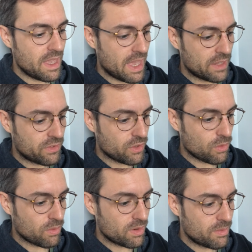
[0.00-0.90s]
And
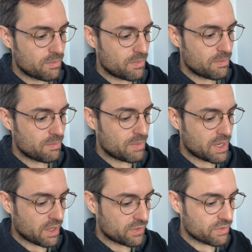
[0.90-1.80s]
so
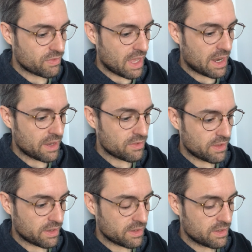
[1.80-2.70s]
because of that, I
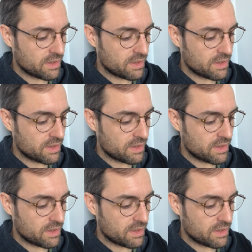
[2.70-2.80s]
think